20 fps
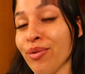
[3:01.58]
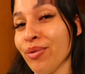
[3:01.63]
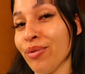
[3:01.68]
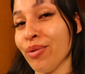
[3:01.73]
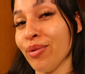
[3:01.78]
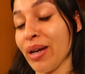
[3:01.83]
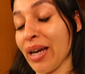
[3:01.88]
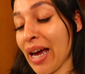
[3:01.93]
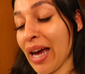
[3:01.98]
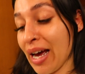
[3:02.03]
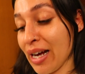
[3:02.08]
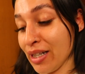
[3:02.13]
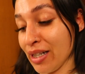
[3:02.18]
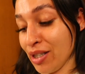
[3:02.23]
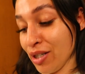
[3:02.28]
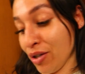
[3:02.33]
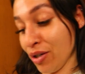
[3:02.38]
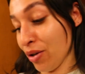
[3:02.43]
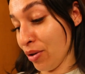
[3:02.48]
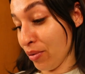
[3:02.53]
we had
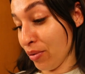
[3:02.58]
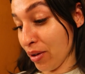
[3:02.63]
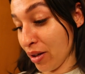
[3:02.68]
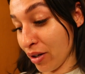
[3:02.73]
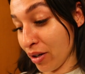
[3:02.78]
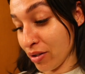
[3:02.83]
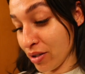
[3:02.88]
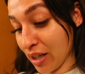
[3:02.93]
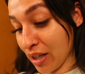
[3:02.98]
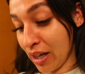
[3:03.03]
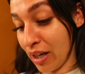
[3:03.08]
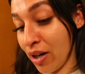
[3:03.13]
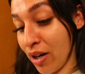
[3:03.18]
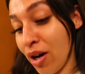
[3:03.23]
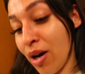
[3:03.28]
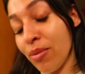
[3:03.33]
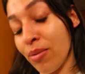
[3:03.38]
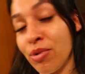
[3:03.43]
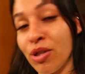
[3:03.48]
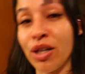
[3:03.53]
to go with our second
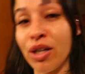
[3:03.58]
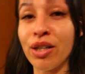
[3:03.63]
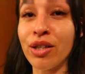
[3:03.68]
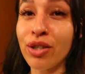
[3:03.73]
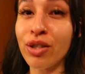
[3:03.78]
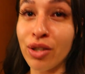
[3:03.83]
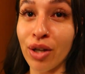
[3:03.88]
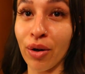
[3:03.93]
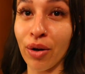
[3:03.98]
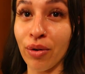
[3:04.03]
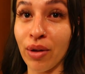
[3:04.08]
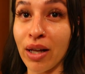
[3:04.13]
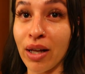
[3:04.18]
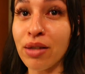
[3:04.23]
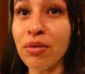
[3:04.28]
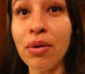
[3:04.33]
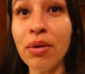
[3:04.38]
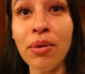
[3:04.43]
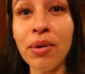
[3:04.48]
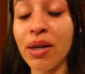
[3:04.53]
option so
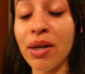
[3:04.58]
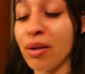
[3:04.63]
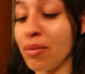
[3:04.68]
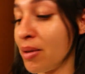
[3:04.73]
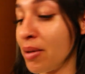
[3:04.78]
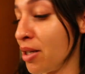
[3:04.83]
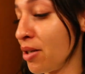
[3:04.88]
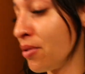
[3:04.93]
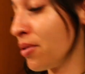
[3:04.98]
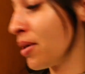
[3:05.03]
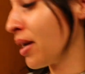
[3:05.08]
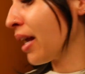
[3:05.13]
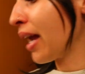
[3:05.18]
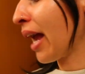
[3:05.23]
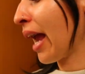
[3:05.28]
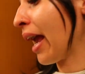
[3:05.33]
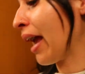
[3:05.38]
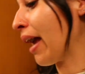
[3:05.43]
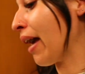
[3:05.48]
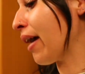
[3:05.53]
that's what we're gonna be doing
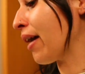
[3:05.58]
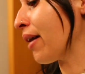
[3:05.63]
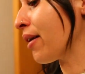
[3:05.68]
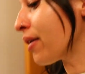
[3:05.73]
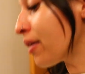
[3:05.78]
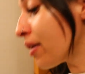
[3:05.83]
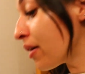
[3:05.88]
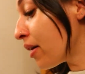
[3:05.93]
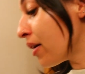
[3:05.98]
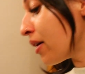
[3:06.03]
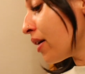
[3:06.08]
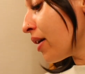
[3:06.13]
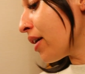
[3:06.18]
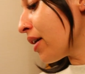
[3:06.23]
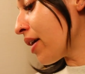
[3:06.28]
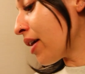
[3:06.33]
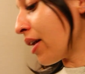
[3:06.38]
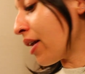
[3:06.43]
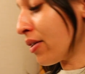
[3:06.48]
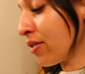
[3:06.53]
and
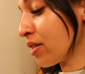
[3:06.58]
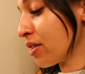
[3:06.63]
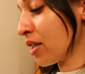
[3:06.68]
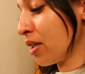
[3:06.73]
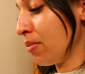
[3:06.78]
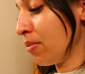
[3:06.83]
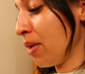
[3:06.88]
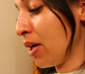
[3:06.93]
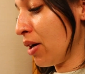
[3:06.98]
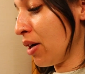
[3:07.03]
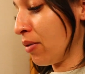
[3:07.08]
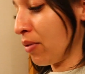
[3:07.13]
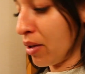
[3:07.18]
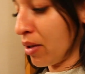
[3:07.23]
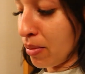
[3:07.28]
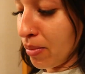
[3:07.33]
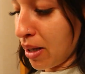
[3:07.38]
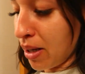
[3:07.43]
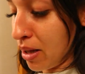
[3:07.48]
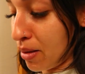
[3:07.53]
you know it's gonna be good we're
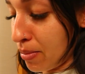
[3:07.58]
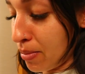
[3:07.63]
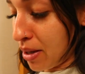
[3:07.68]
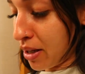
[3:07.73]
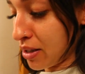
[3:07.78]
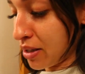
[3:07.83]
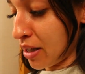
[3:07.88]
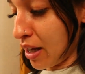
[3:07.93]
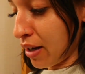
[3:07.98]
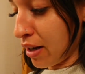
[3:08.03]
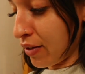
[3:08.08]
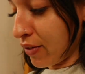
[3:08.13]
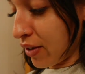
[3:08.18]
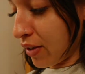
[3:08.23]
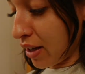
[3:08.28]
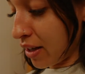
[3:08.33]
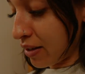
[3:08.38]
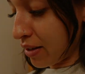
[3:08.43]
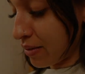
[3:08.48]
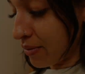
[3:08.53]
gonna make the best out of it